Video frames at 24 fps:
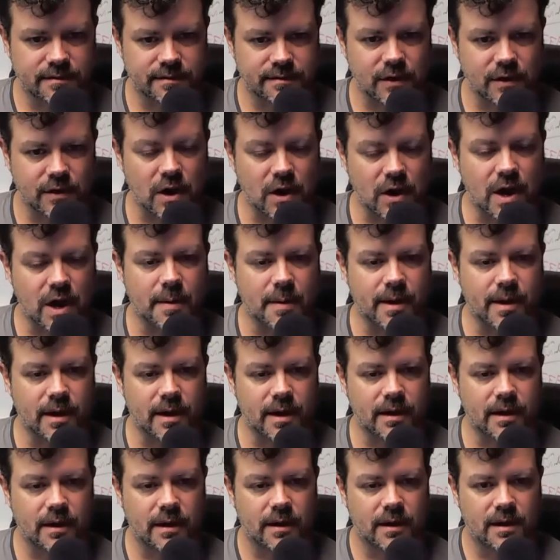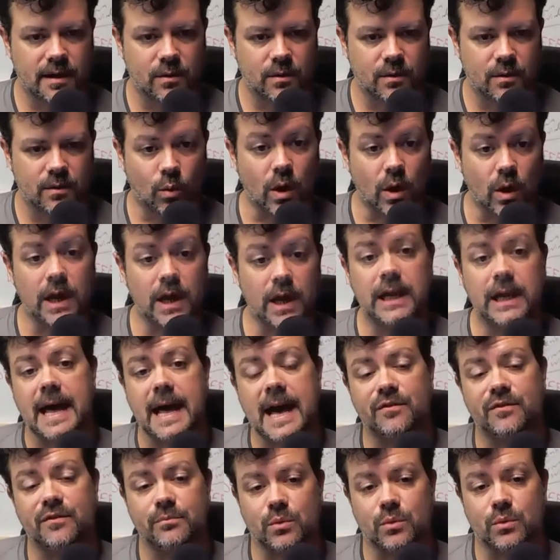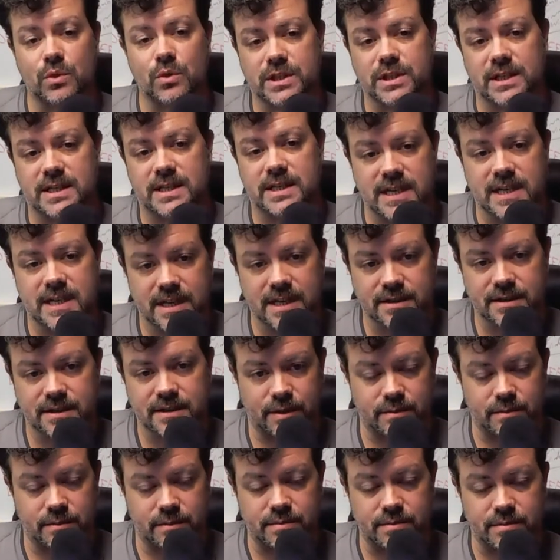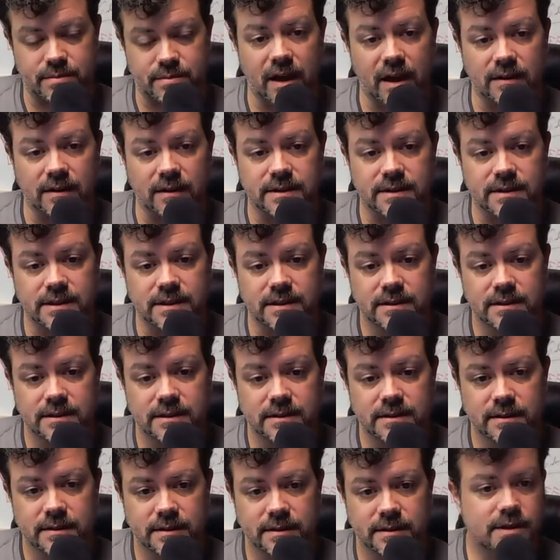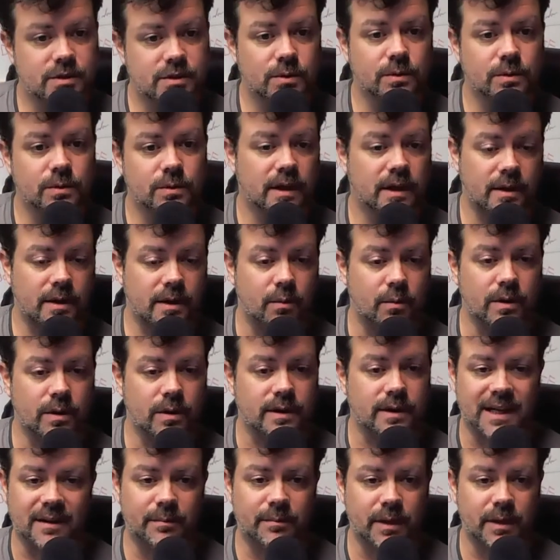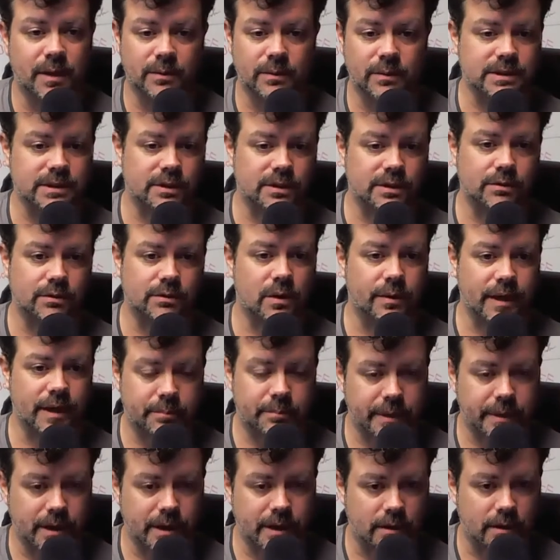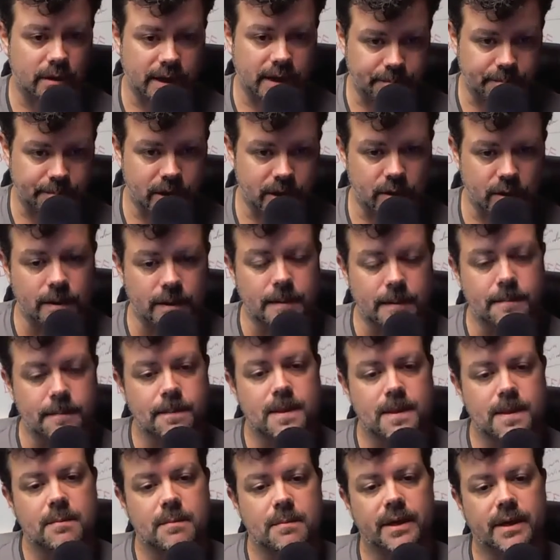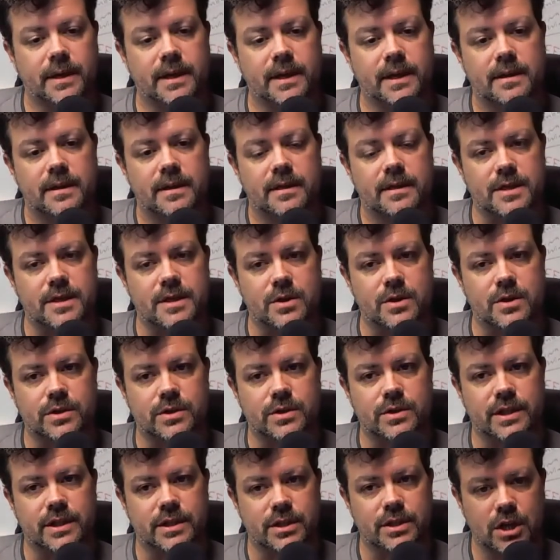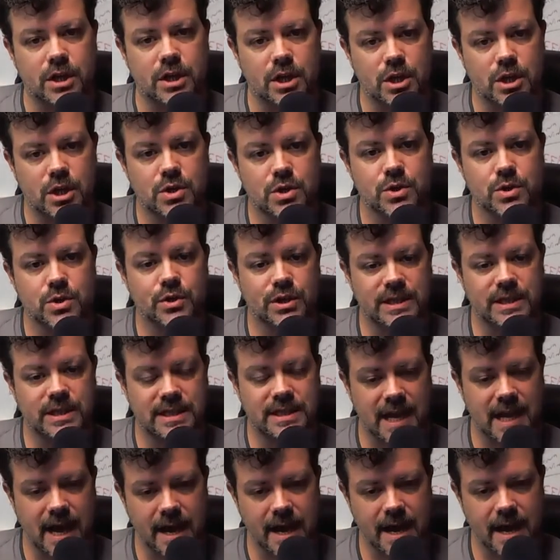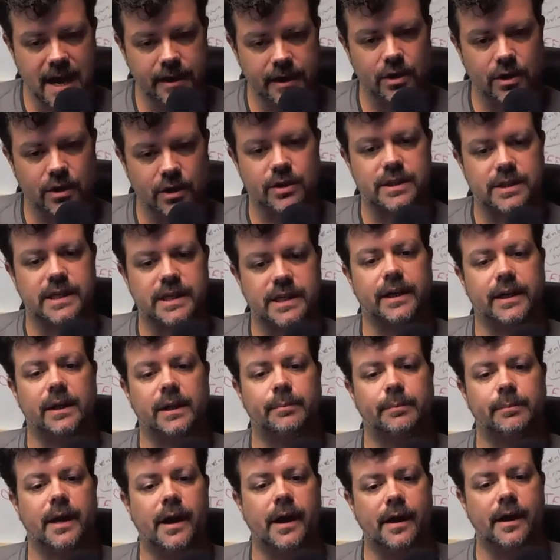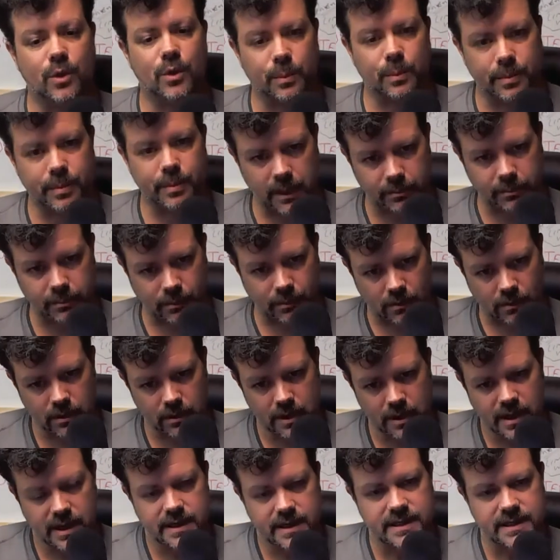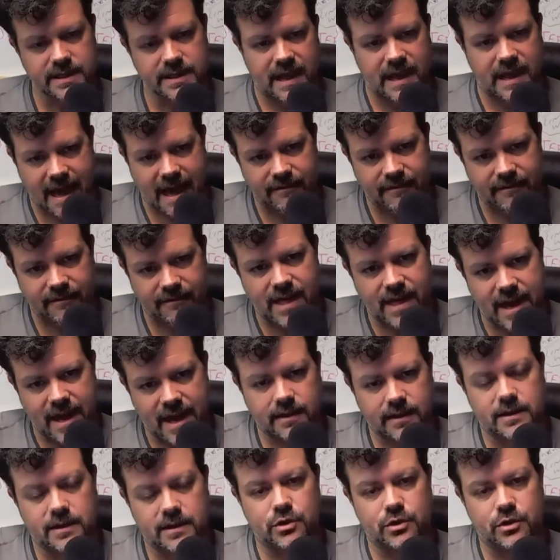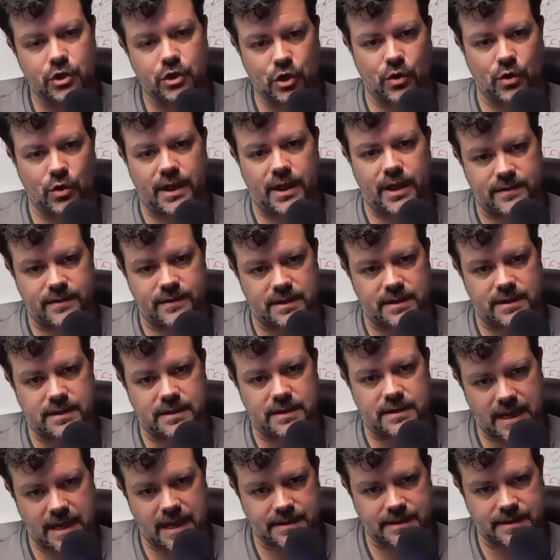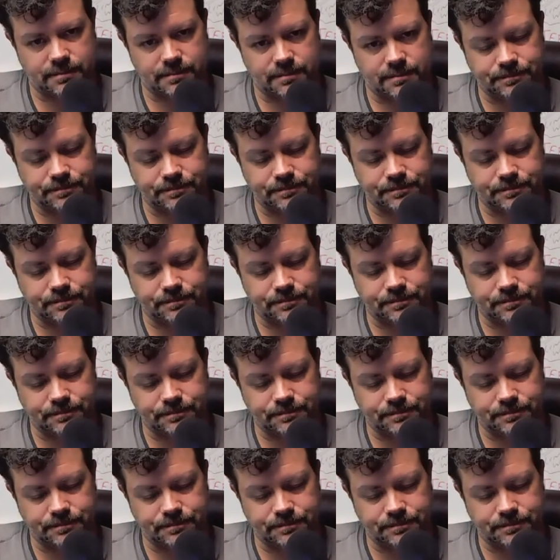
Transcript: from wanting to have more success for themselves, and then certainly they want that. Everybody wants to grow and get bigger and get better. But there's this huge desire to help other people to have that degree of success.